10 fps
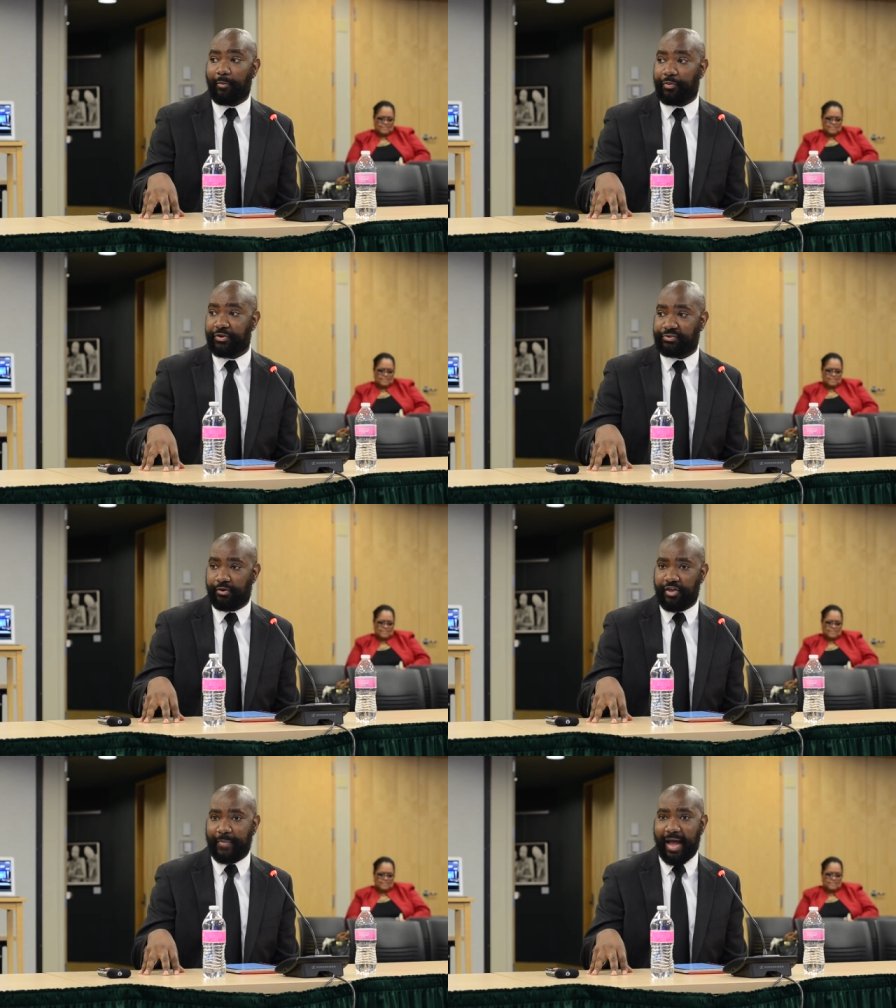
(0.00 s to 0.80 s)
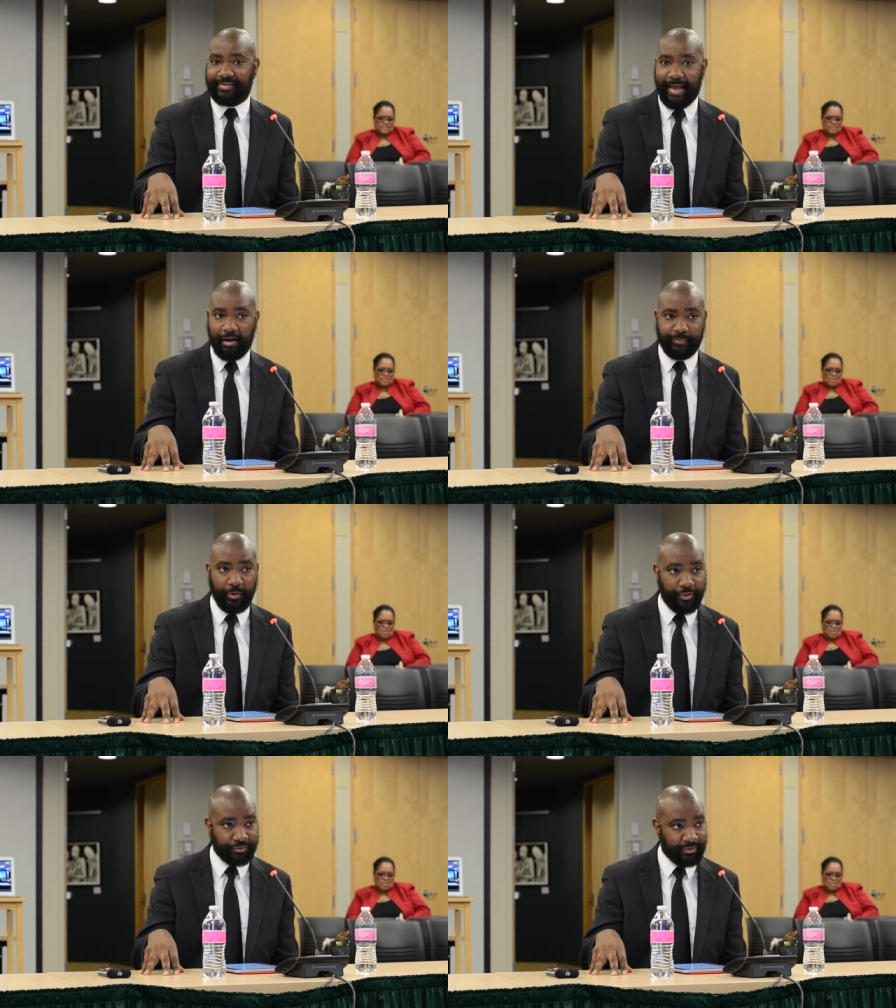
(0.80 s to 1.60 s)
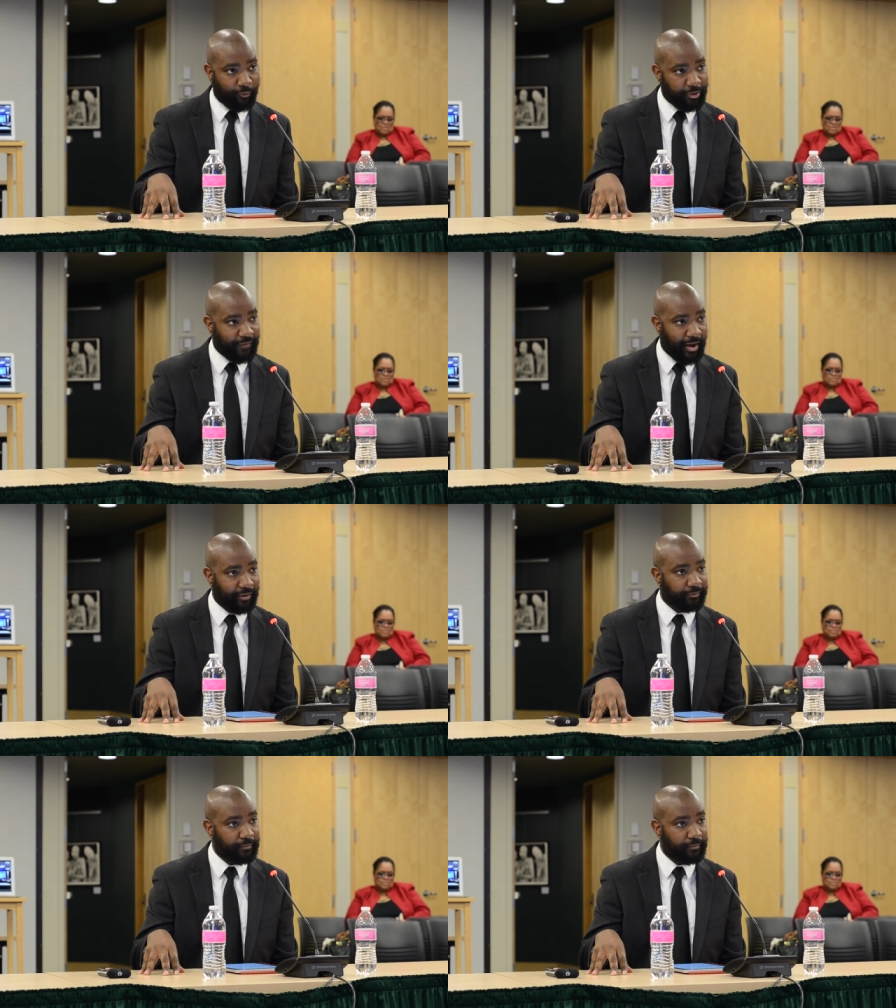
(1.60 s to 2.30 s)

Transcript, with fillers: This year they passed House Bill 1345,